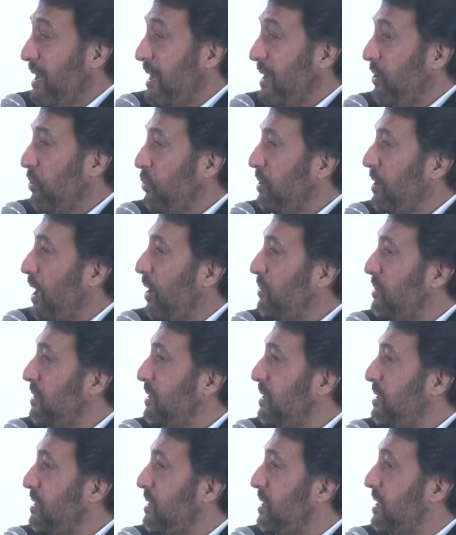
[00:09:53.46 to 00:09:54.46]
in
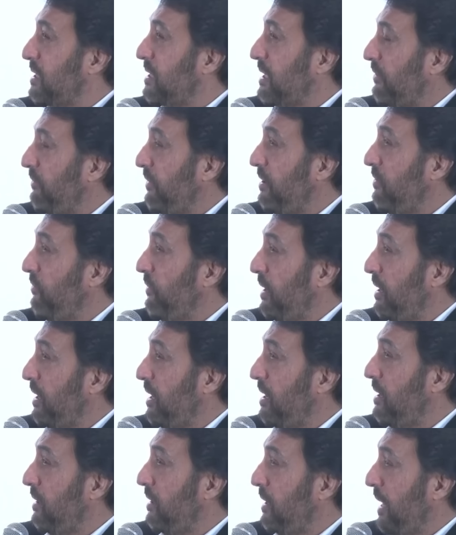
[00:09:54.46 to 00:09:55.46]
2007 we
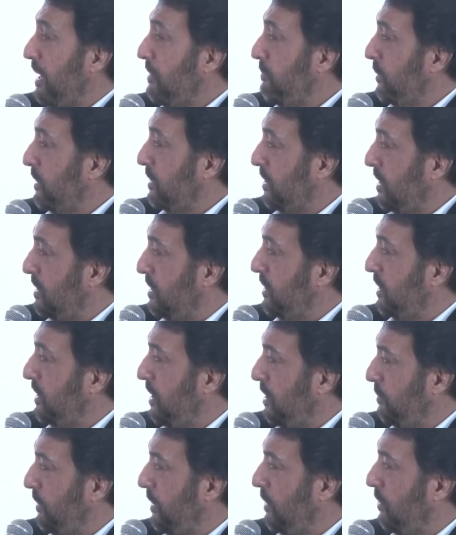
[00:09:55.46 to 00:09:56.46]
did 10%
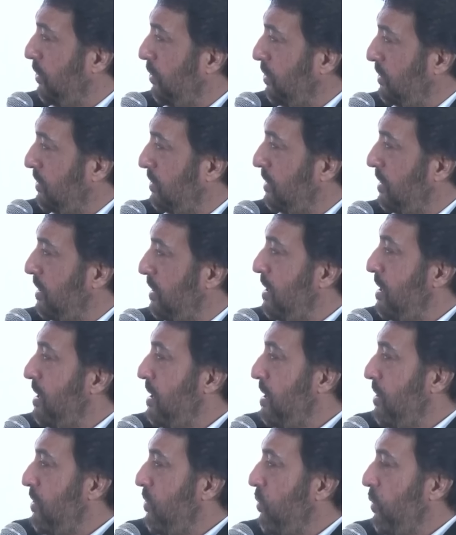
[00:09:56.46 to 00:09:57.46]
GDP growth
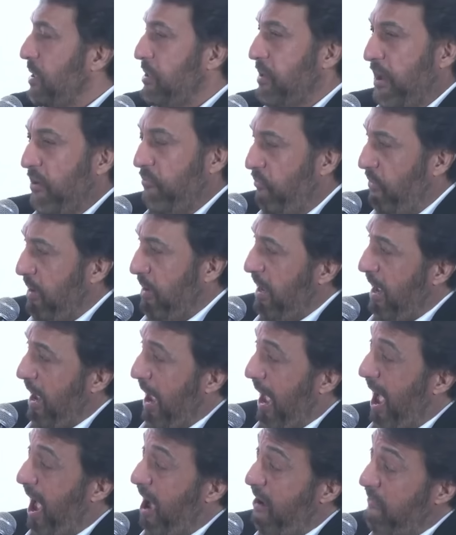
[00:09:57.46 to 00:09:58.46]
mm-hmm. with roughly a
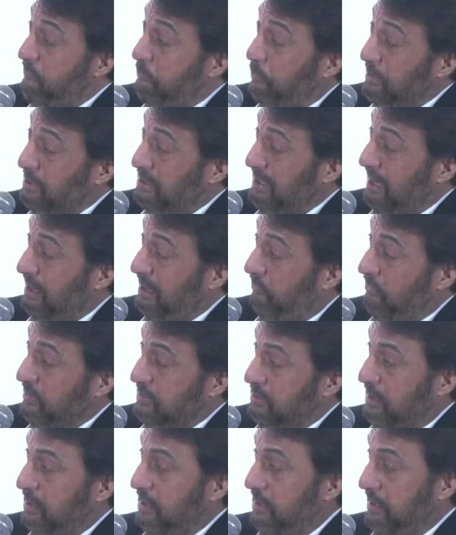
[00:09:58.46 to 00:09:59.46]
half percent
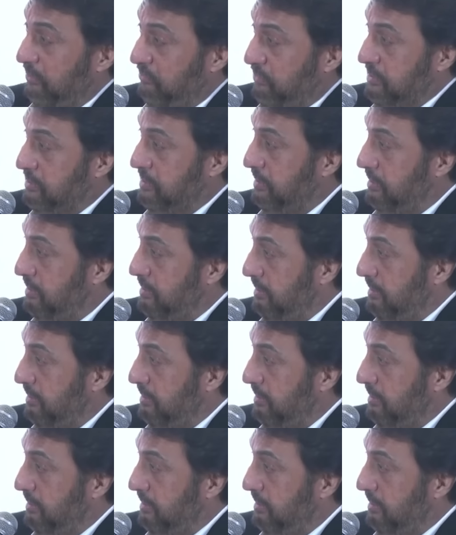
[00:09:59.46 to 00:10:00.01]
fiscal deficit.